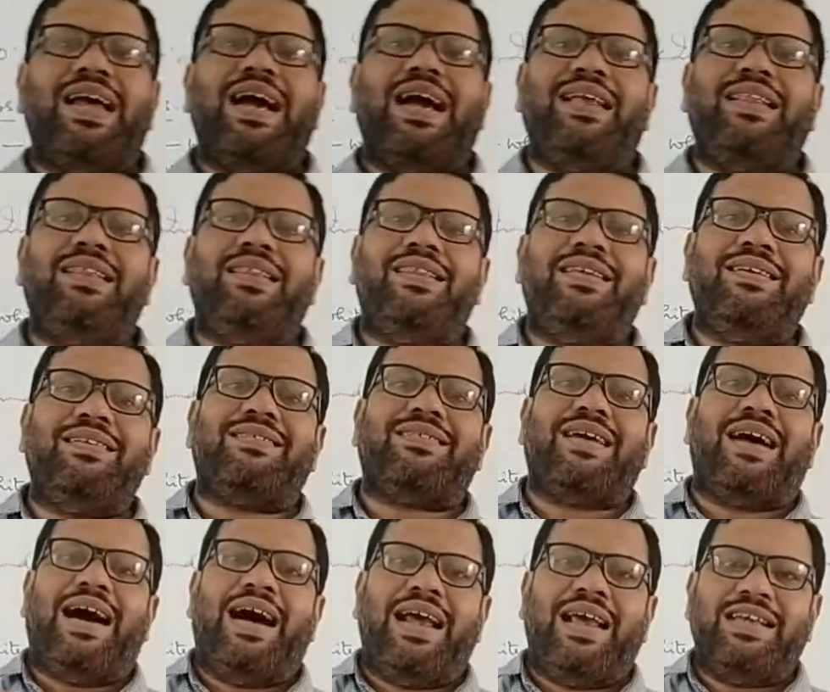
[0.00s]
and
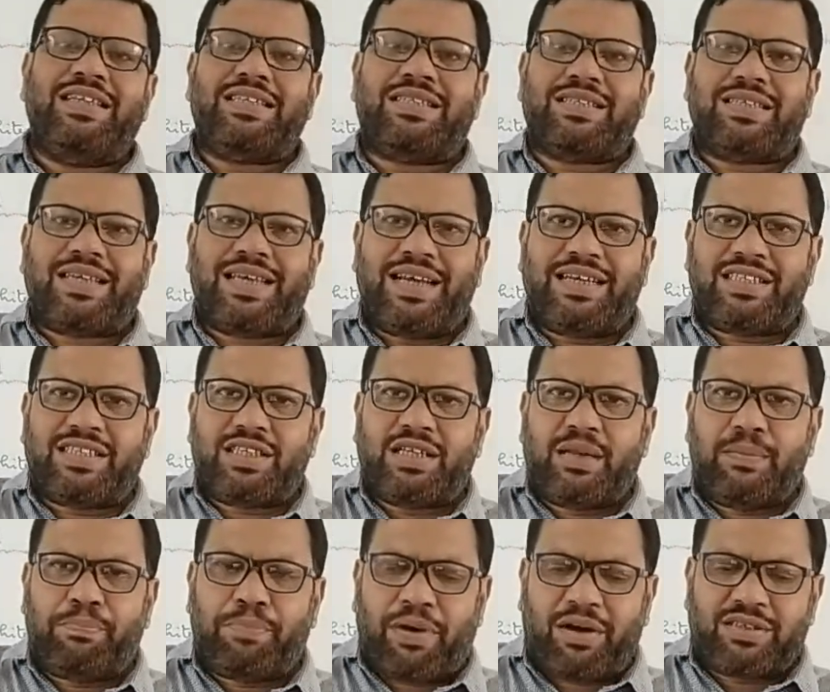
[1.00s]
this ice gets
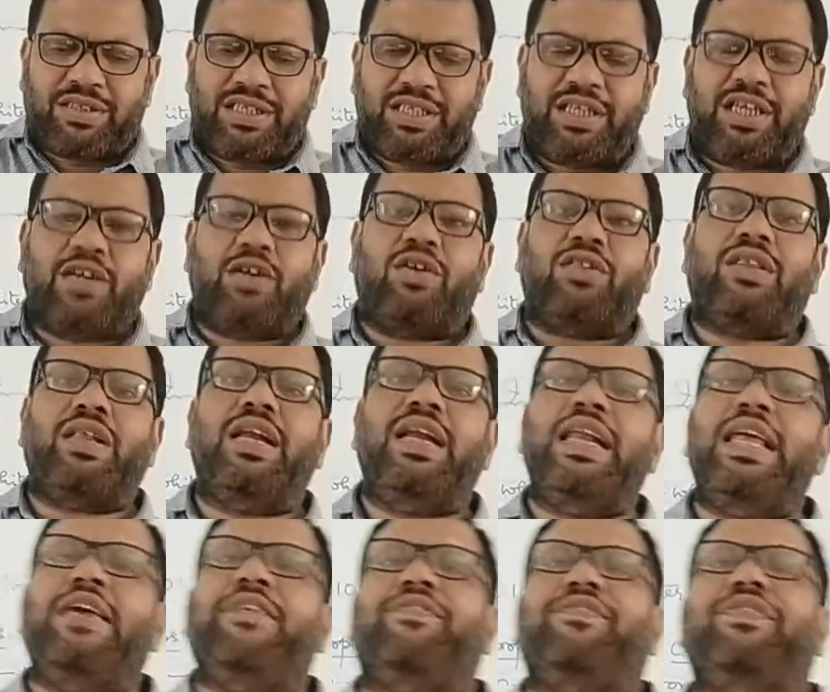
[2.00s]
deposited on the
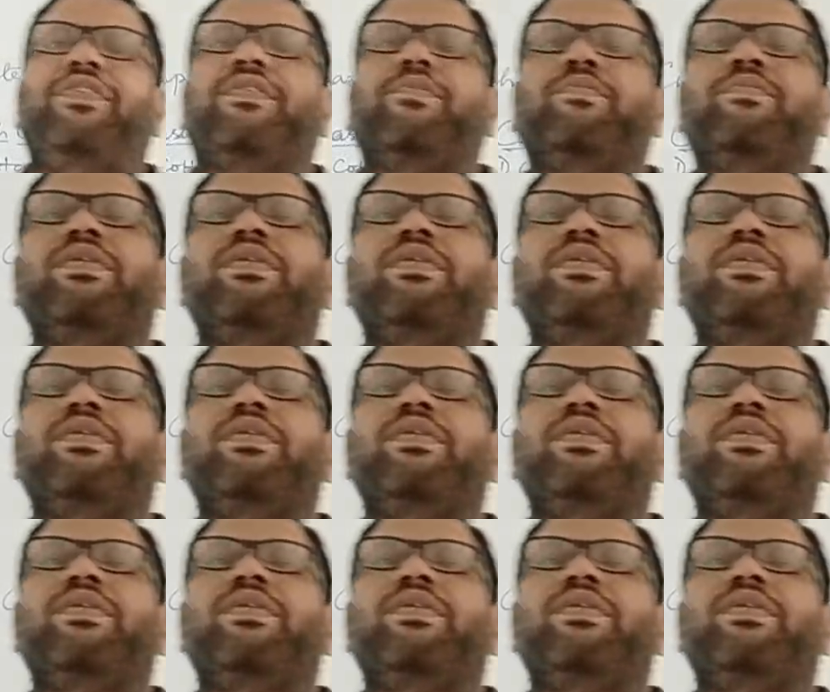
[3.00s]
leaf.